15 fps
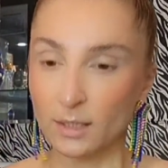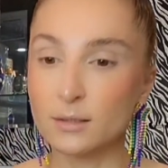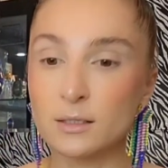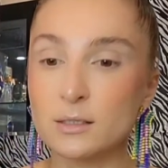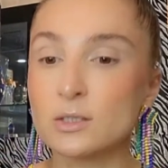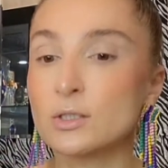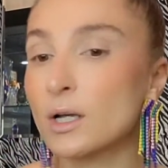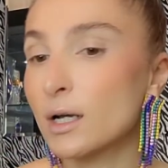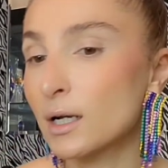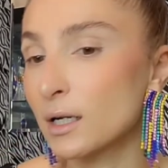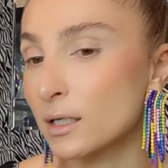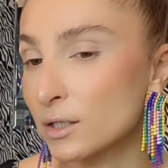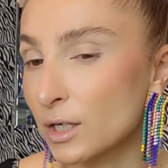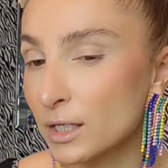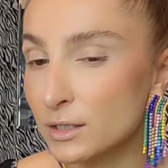this
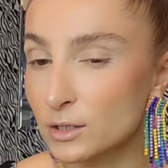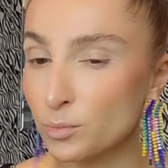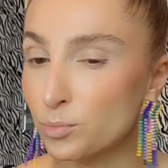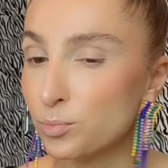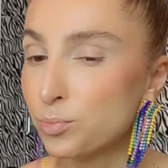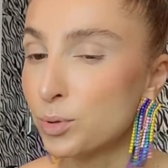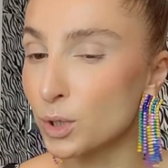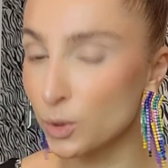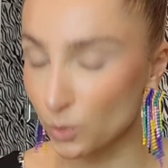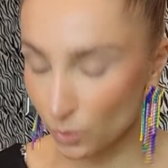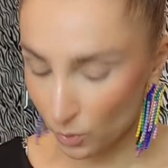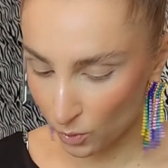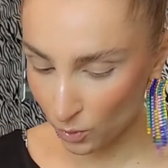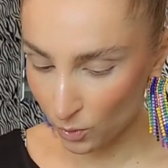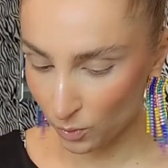crazy
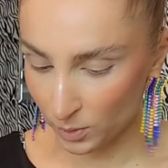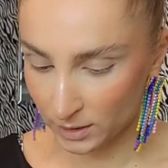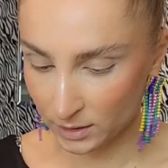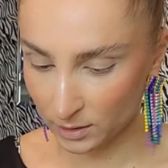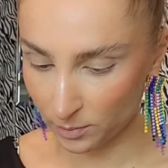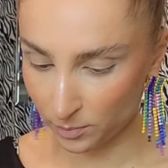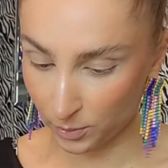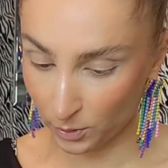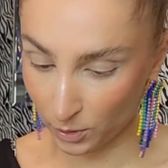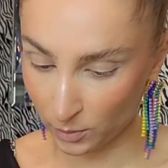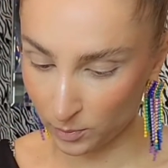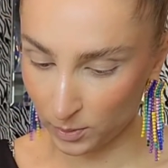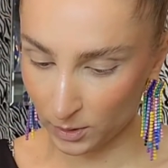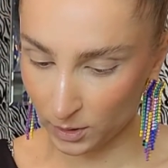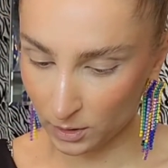blue with the
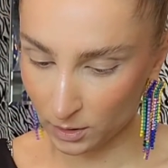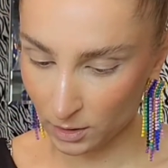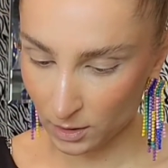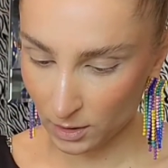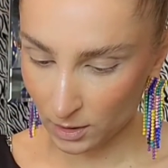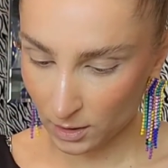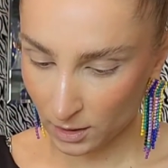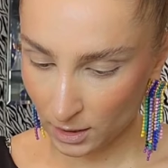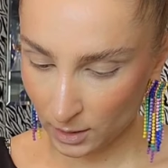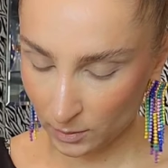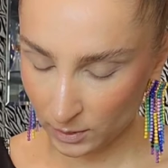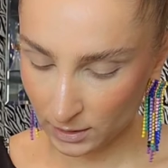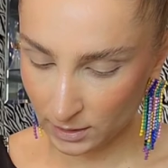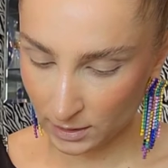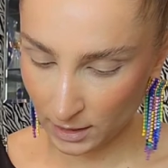purple, I
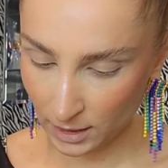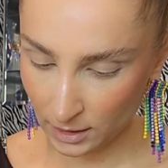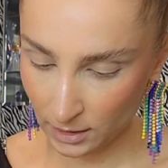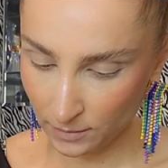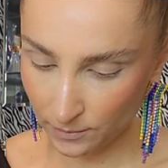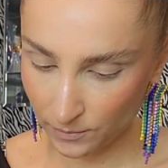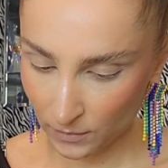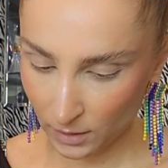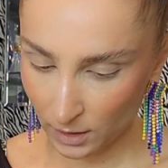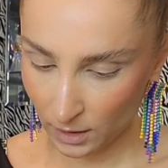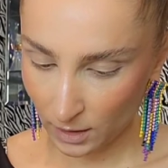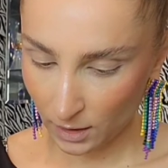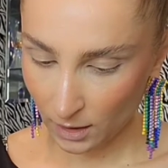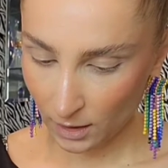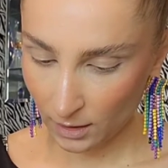would say.
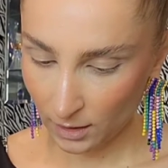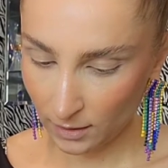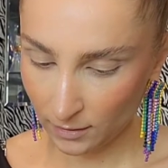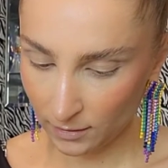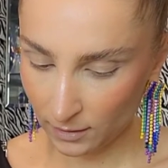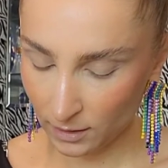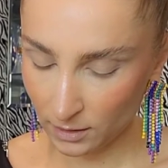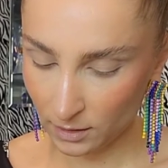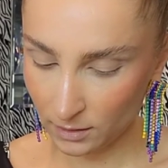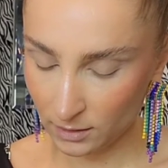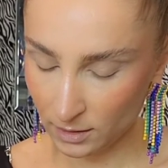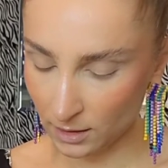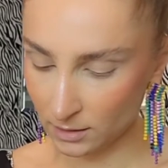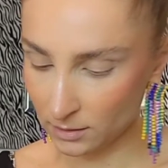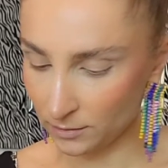And I think
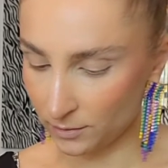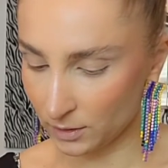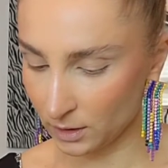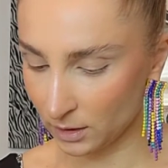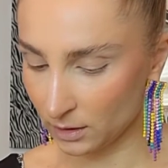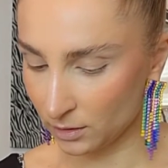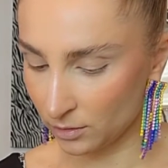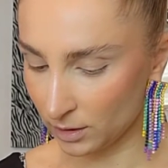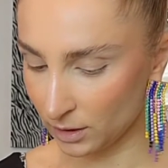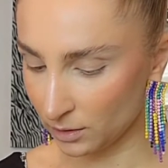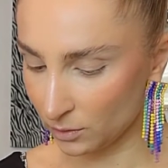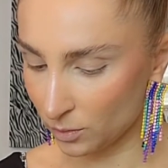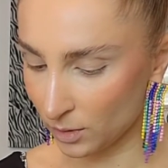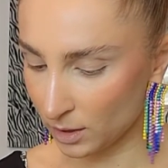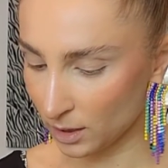it has even a
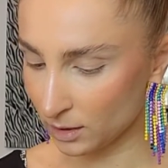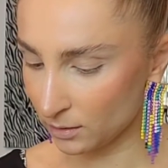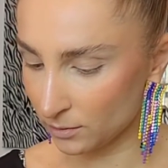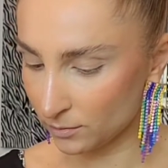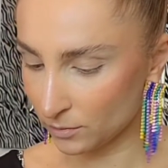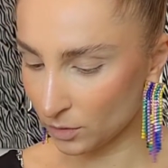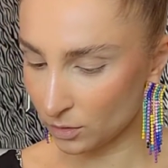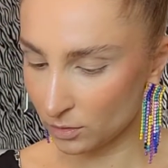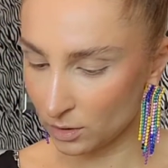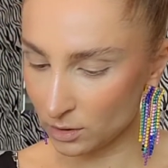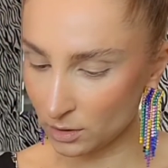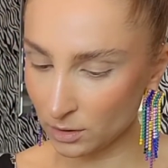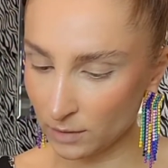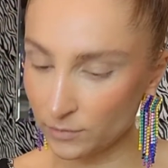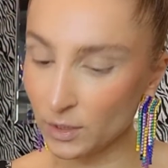green one. No, it
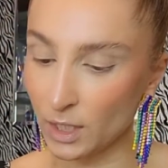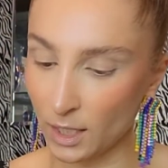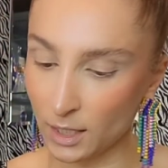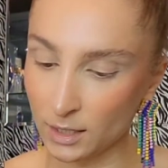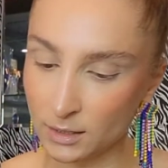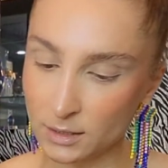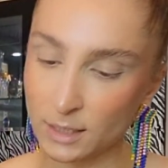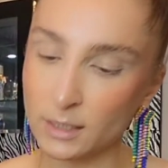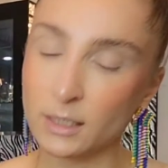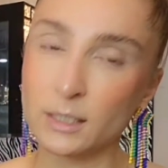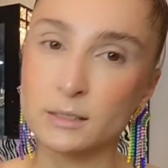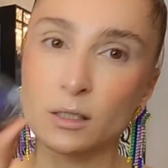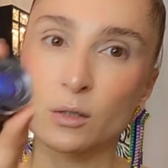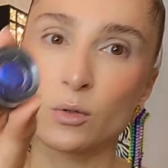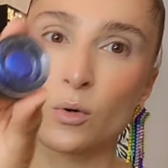doesn't have. Yeah, it's like
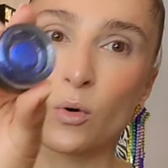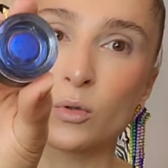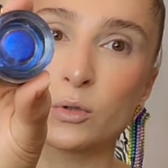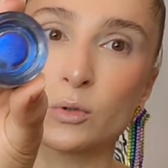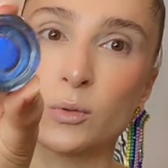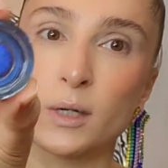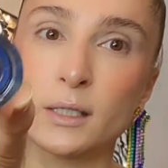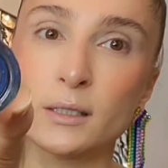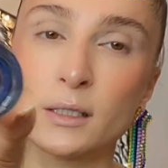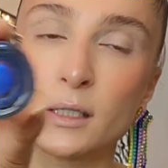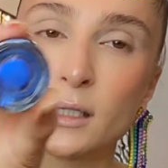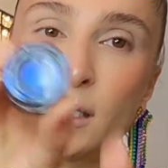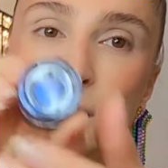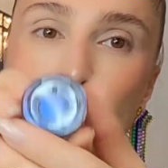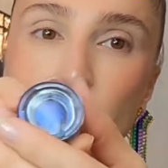has a gold one. You
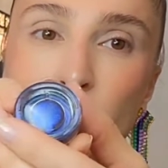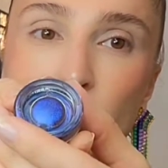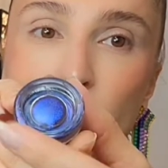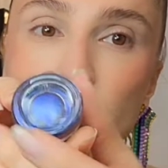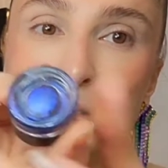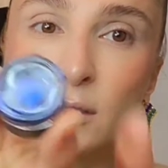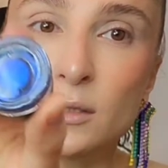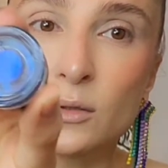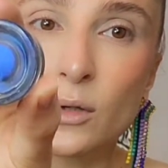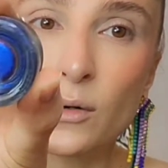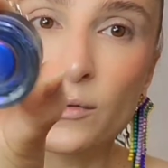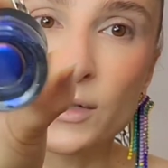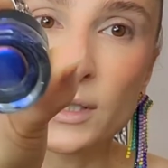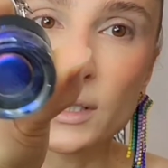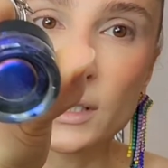can see it
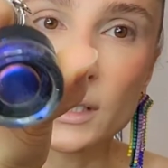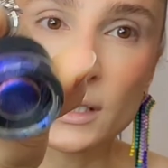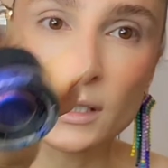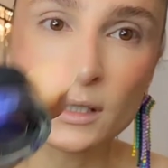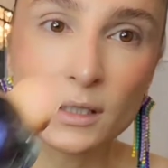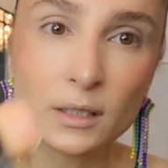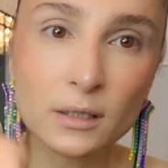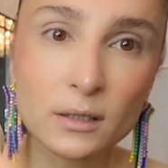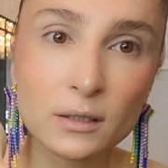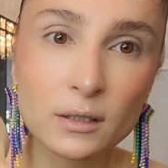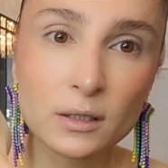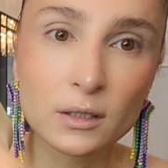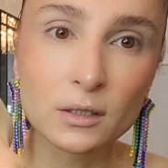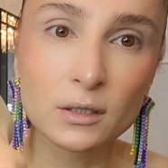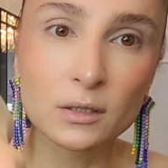over here.
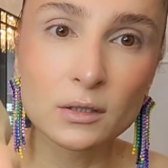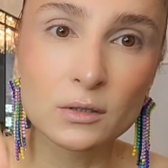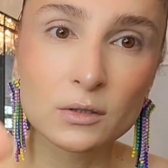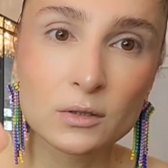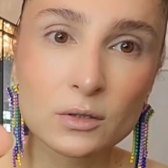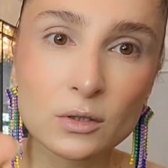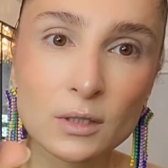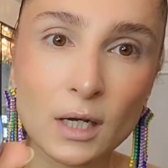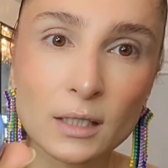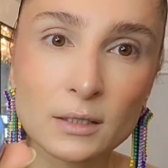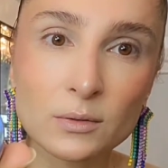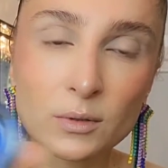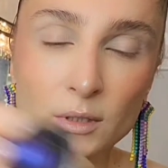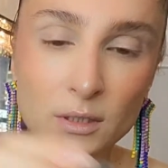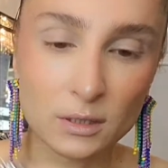So
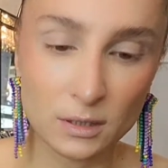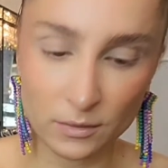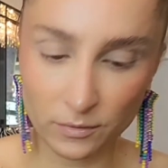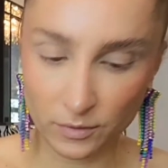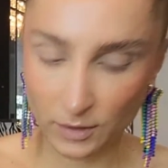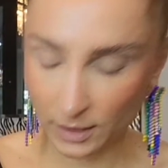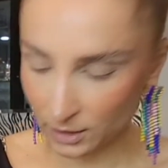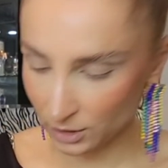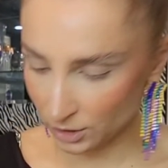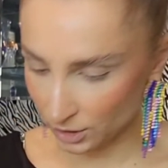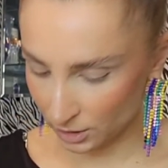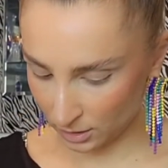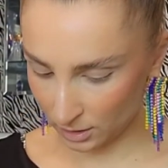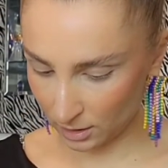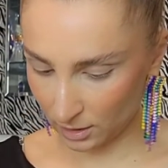that's what is
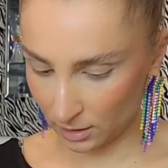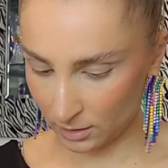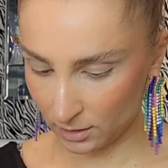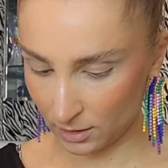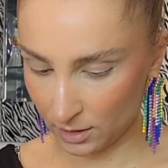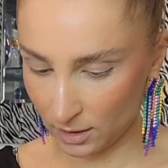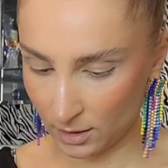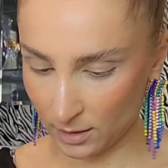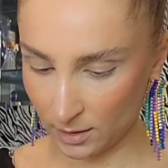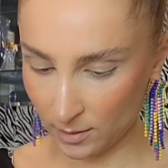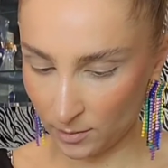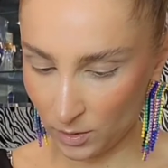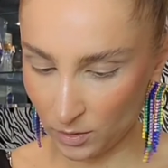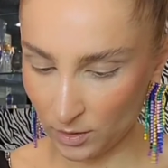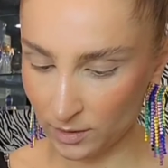reflection. And I
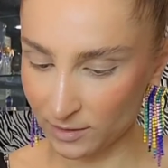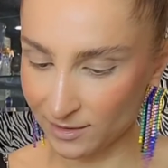am,